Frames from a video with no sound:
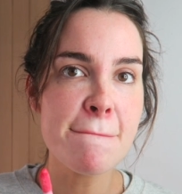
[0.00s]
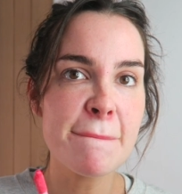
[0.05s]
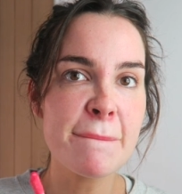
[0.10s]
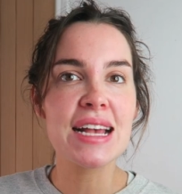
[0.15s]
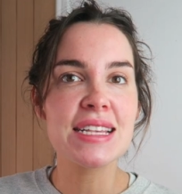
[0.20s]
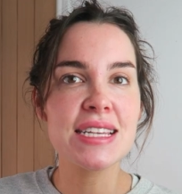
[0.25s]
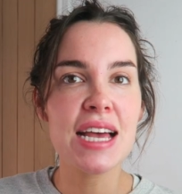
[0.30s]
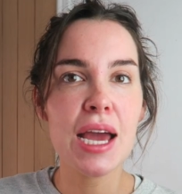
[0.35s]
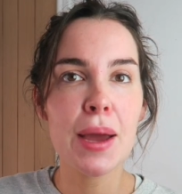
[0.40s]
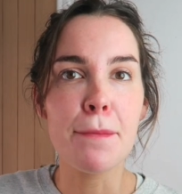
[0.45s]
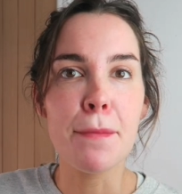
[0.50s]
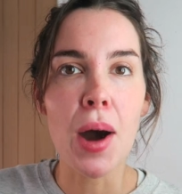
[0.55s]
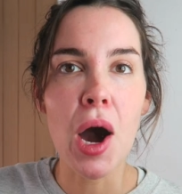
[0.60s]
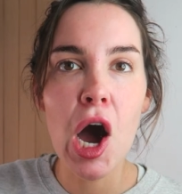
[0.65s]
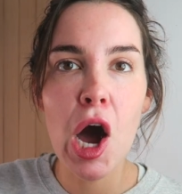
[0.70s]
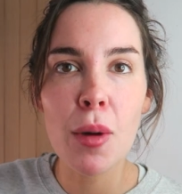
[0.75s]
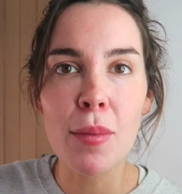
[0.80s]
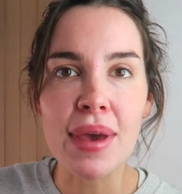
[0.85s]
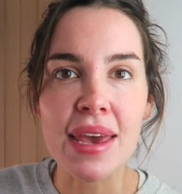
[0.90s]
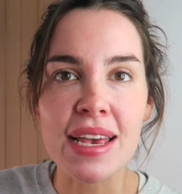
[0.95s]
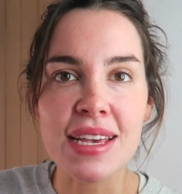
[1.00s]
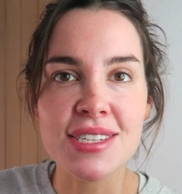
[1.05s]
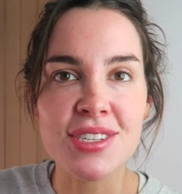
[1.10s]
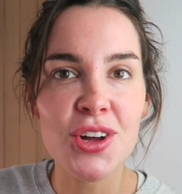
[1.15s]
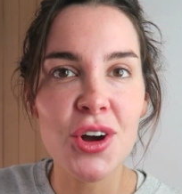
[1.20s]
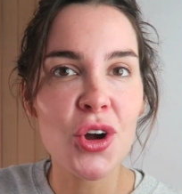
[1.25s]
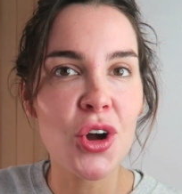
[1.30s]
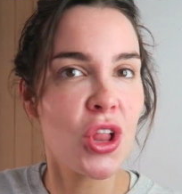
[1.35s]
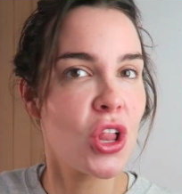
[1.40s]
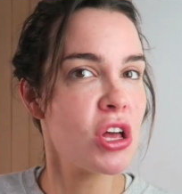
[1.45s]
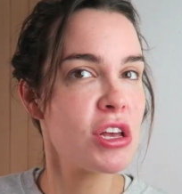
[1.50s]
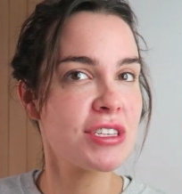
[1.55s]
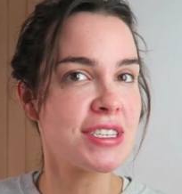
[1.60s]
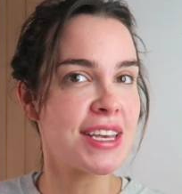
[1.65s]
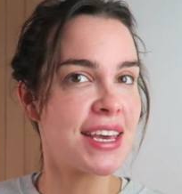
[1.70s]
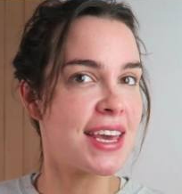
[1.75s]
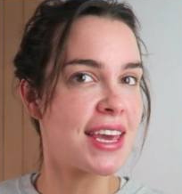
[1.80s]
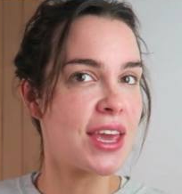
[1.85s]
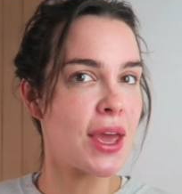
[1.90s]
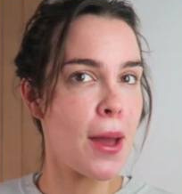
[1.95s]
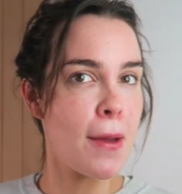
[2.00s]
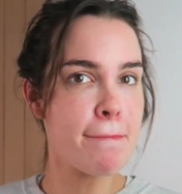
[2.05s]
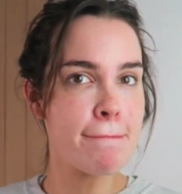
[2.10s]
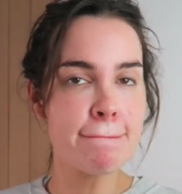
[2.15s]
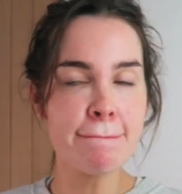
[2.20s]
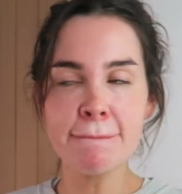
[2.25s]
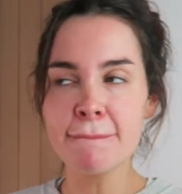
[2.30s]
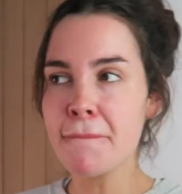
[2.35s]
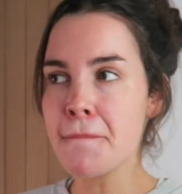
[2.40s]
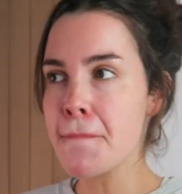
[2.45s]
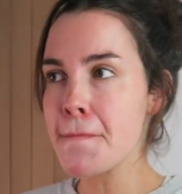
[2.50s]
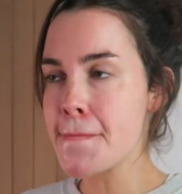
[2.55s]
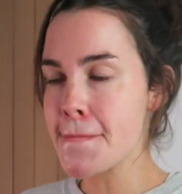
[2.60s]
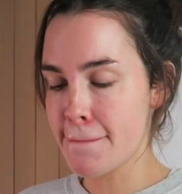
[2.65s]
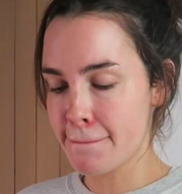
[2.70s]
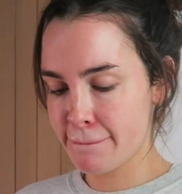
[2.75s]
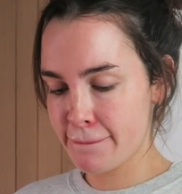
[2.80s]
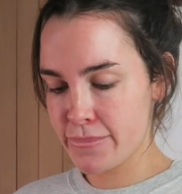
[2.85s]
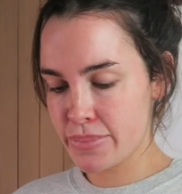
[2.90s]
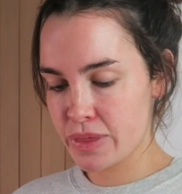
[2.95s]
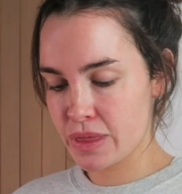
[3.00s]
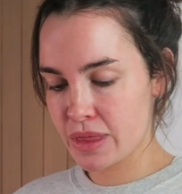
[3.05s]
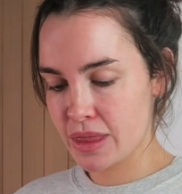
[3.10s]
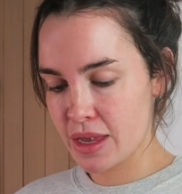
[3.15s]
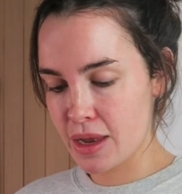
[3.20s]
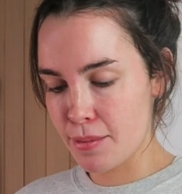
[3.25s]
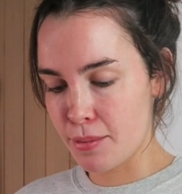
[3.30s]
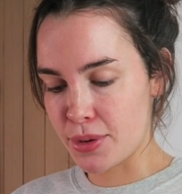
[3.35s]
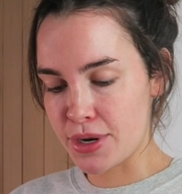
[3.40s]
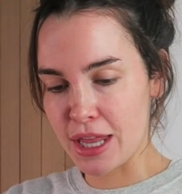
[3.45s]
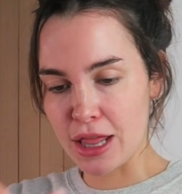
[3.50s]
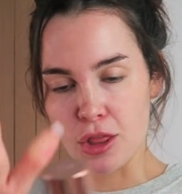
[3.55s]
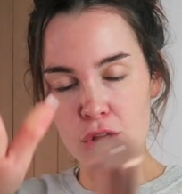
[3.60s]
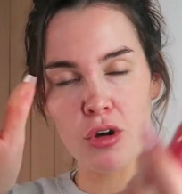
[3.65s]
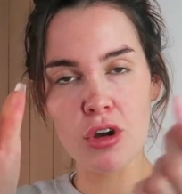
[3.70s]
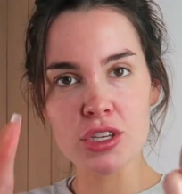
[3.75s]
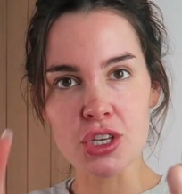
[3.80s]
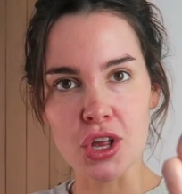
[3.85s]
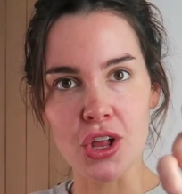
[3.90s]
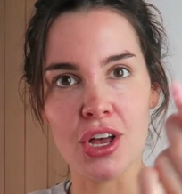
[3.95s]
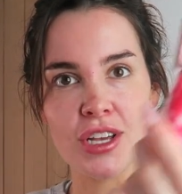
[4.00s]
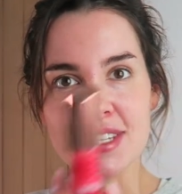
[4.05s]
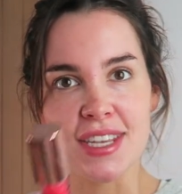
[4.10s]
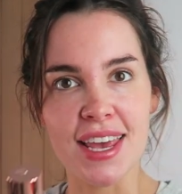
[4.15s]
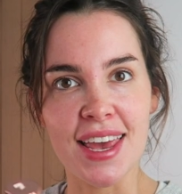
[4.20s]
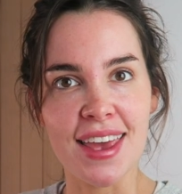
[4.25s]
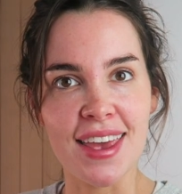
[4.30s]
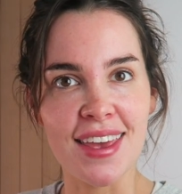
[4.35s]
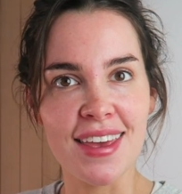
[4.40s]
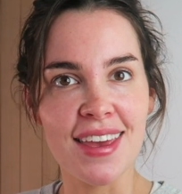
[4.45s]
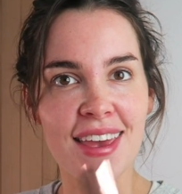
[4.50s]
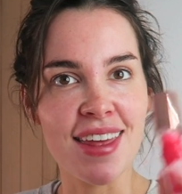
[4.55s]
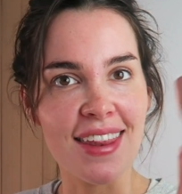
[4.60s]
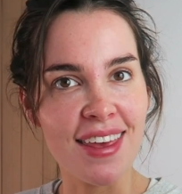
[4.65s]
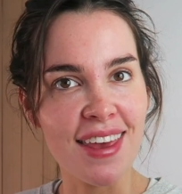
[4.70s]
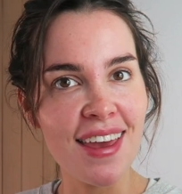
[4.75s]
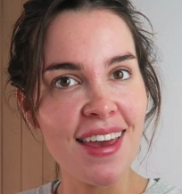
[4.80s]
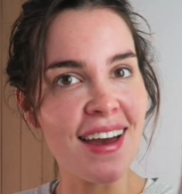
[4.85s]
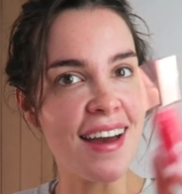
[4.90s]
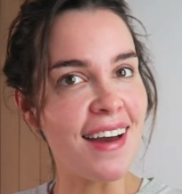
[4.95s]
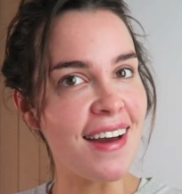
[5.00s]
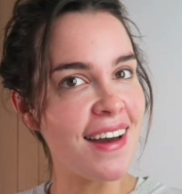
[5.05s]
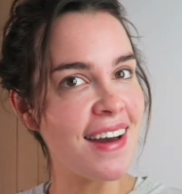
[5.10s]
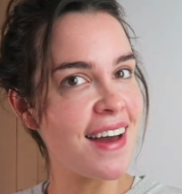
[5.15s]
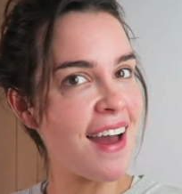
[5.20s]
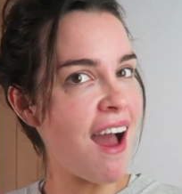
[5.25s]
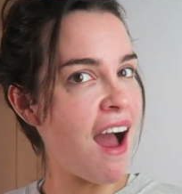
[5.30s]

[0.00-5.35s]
It's like balmy, it's not glossy, but it looks glossy in here.